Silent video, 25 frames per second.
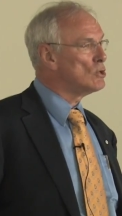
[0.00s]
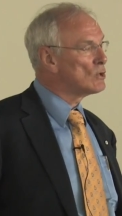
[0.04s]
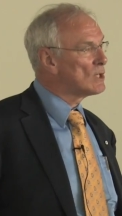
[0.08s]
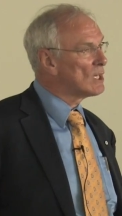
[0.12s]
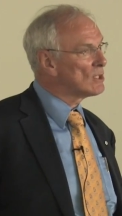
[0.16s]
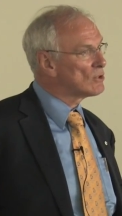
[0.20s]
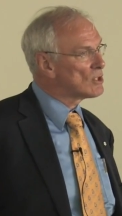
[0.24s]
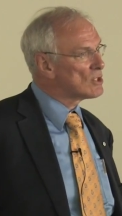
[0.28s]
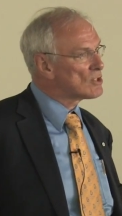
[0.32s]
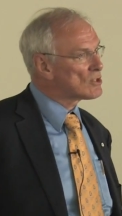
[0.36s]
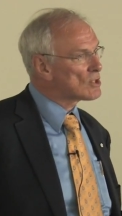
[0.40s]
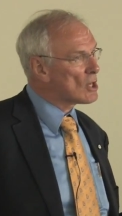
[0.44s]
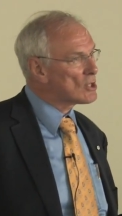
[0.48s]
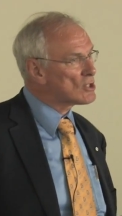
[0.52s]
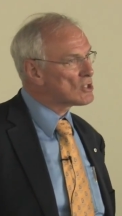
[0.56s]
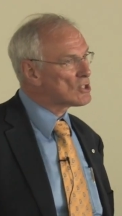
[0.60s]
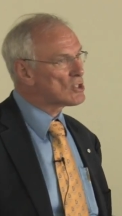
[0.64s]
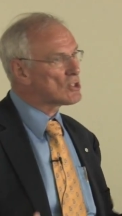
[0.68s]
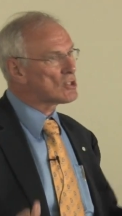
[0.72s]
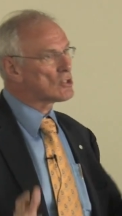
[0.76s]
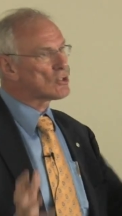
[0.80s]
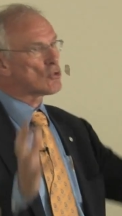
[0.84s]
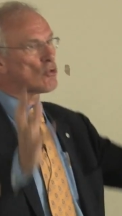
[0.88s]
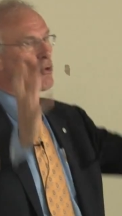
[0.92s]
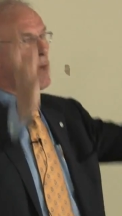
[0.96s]
And you get this
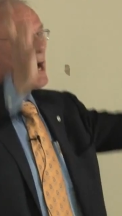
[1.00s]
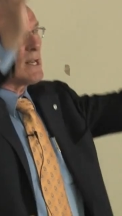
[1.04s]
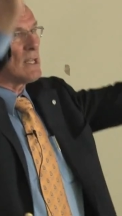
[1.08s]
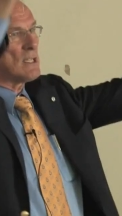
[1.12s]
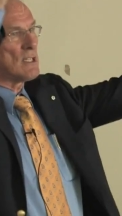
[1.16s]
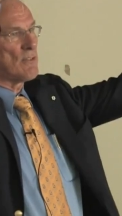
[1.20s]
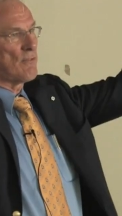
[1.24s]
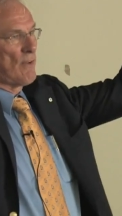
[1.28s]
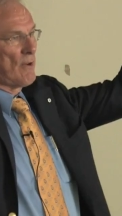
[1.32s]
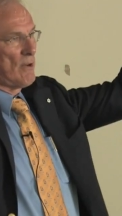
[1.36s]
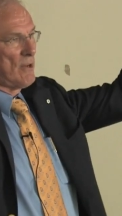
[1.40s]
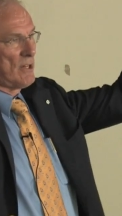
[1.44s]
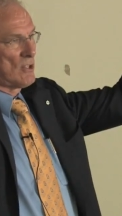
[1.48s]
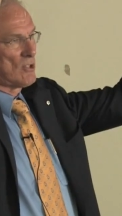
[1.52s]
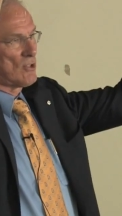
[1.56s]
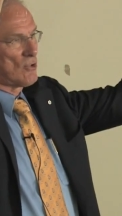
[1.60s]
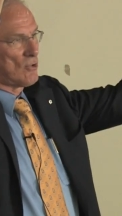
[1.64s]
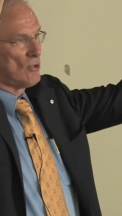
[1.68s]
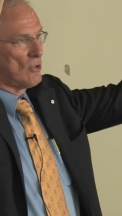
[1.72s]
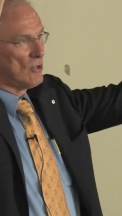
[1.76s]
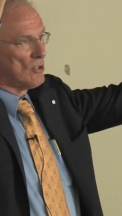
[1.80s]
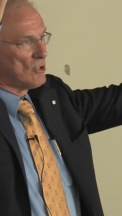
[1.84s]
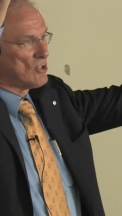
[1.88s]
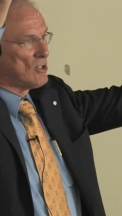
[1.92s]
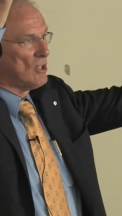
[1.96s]

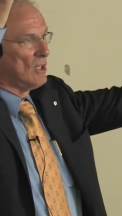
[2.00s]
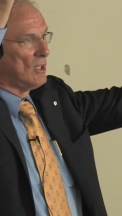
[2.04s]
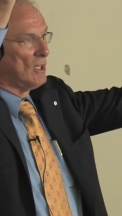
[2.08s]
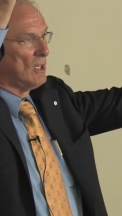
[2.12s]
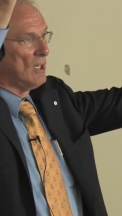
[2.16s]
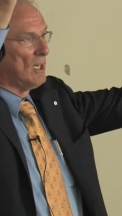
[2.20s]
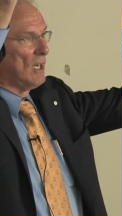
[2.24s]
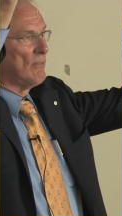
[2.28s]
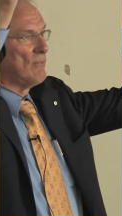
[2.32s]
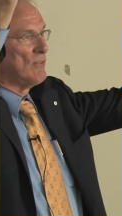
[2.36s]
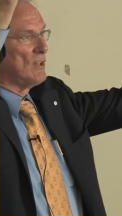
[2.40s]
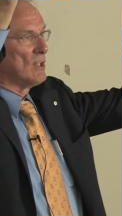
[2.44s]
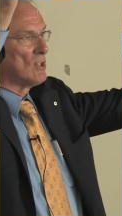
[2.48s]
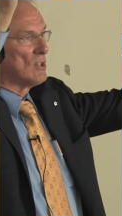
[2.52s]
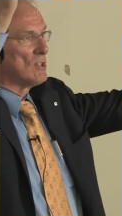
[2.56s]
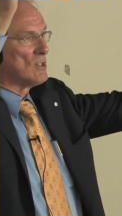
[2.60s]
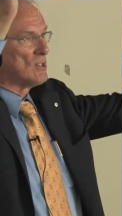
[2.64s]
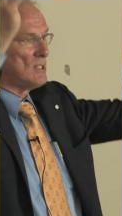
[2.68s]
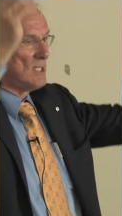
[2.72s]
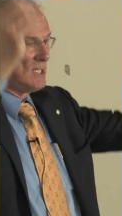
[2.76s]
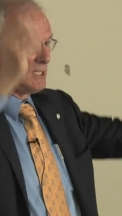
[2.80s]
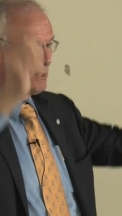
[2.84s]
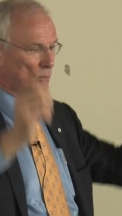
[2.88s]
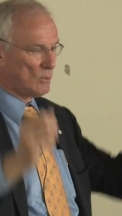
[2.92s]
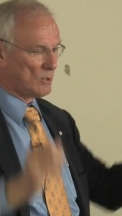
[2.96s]
stratospheric surge of
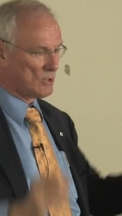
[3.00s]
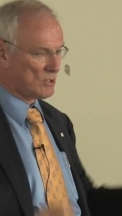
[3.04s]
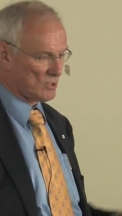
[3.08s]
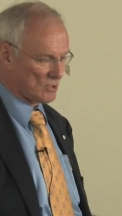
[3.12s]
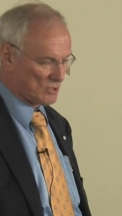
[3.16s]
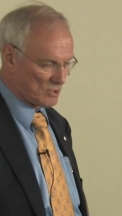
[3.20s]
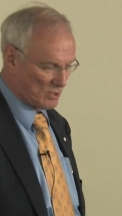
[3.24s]
nicotine,